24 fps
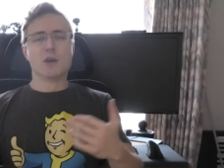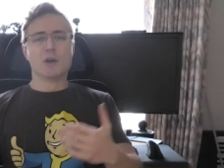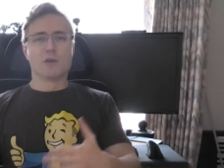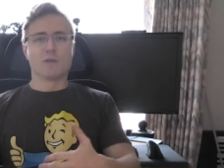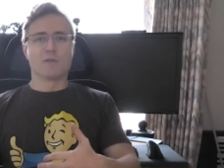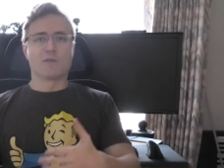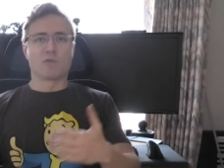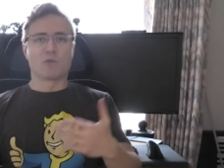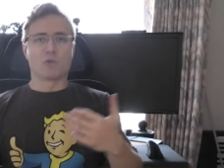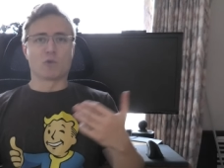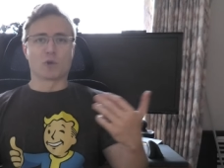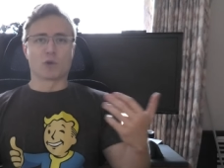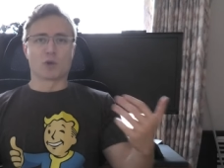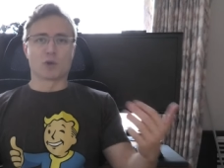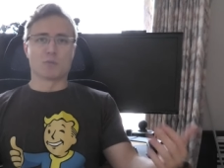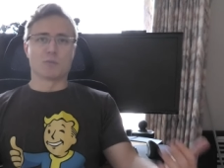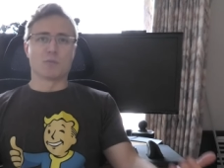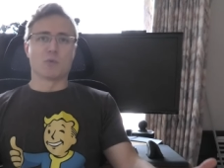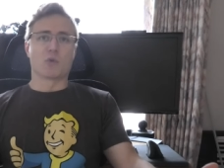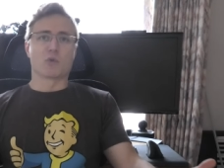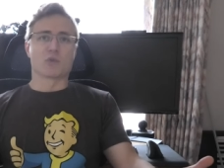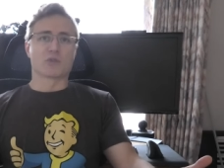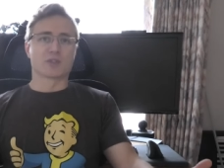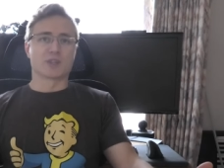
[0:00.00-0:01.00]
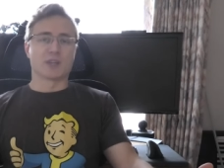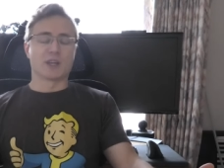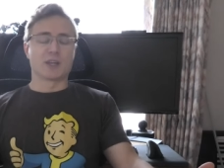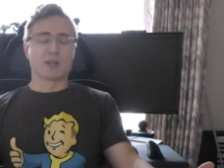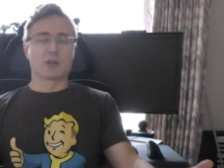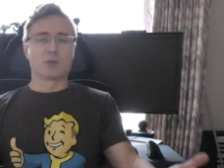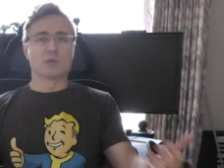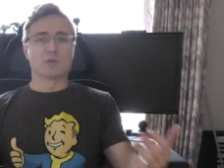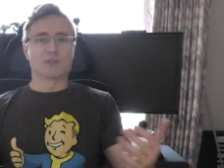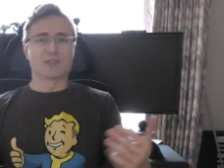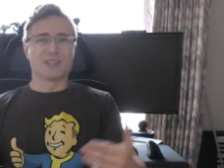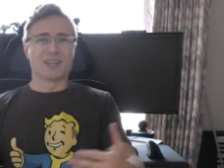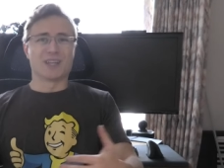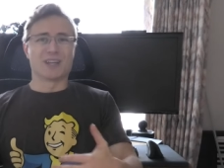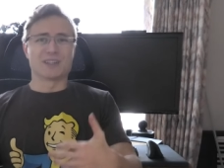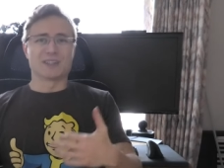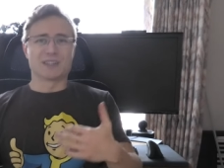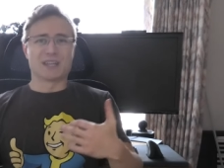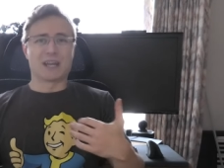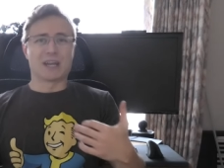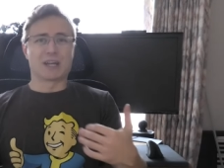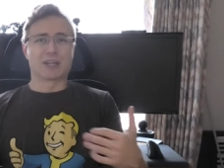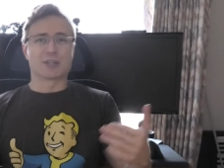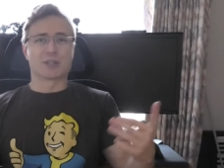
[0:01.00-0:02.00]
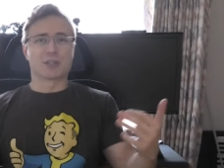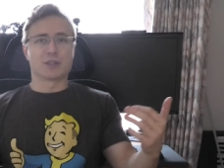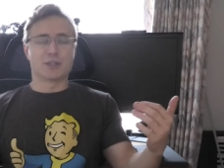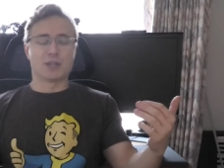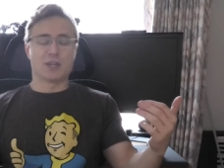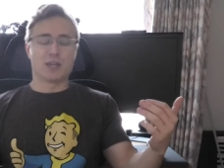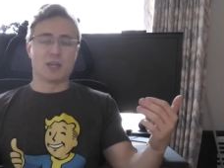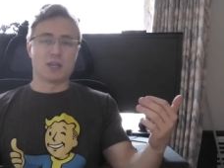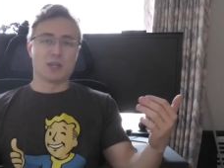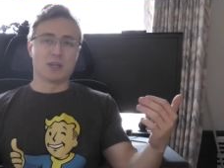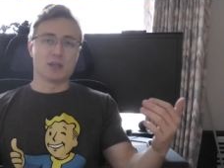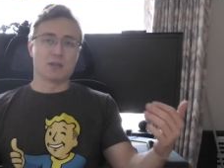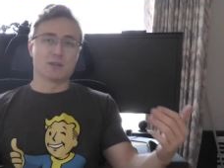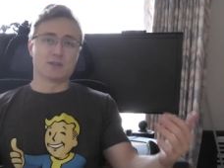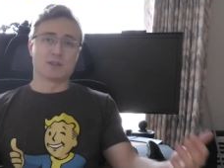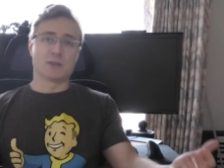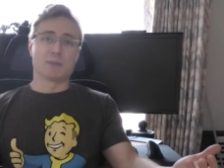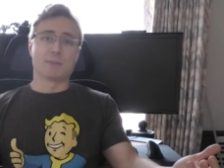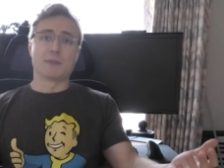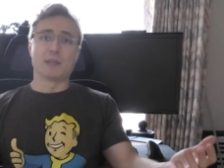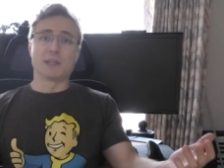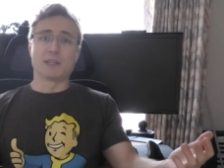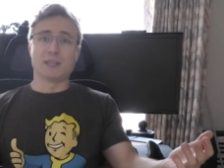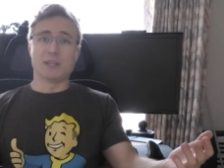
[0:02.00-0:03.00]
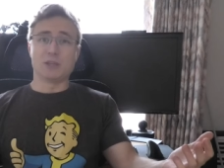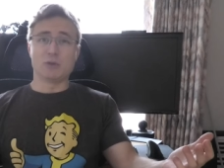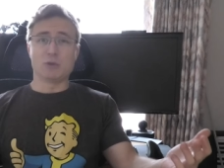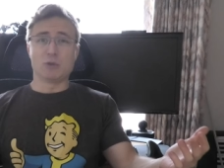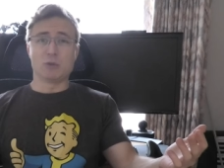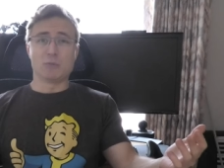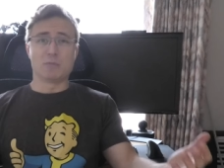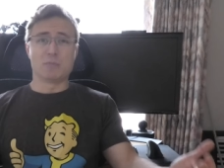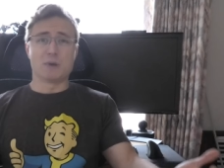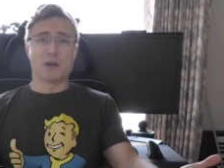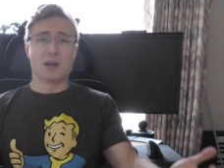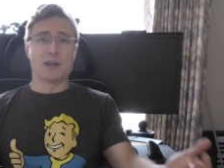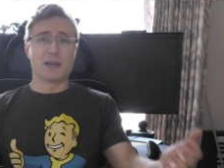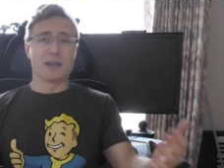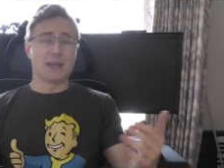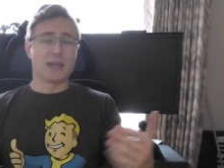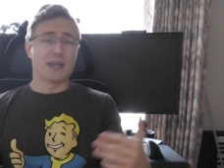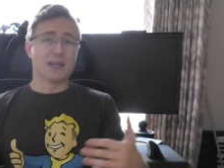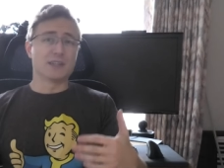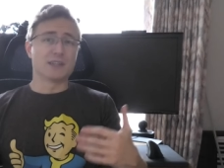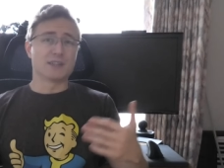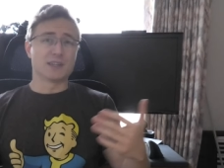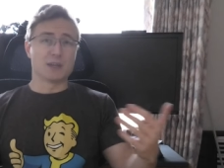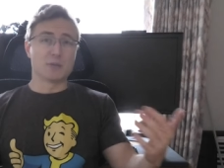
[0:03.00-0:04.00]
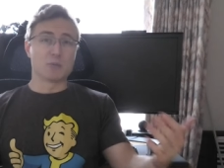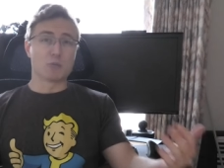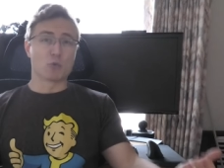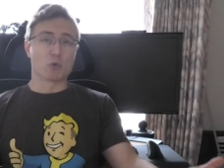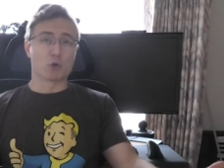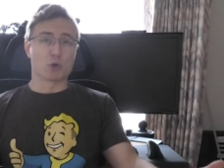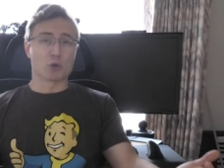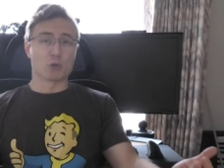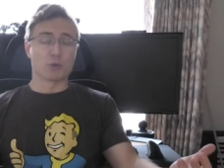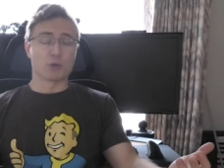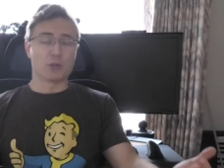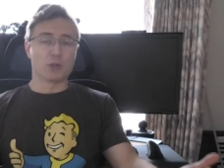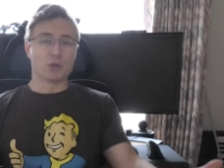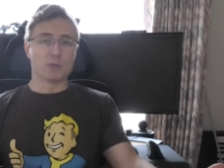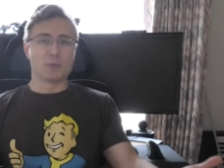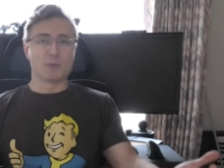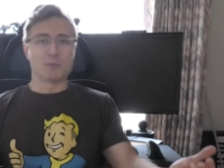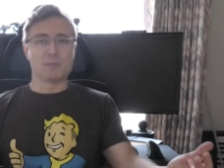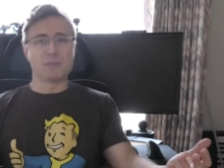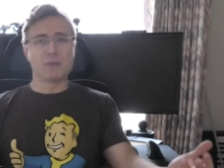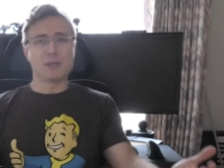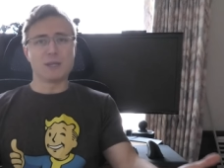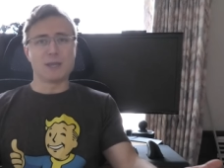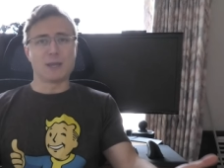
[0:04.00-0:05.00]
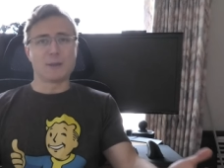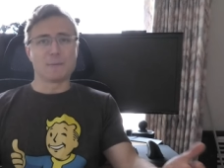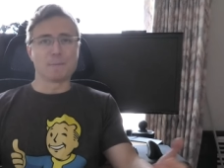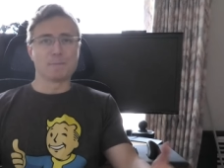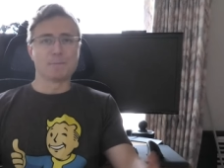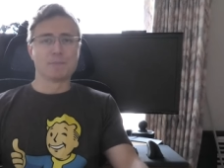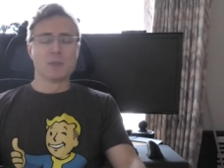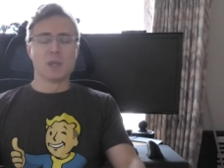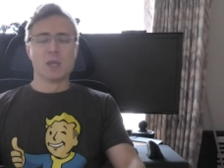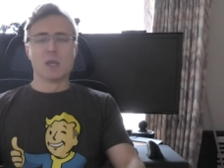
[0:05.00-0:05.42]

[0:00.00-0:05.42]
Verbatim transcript: for motorcycles that is actually something that you can buy as a mortal human being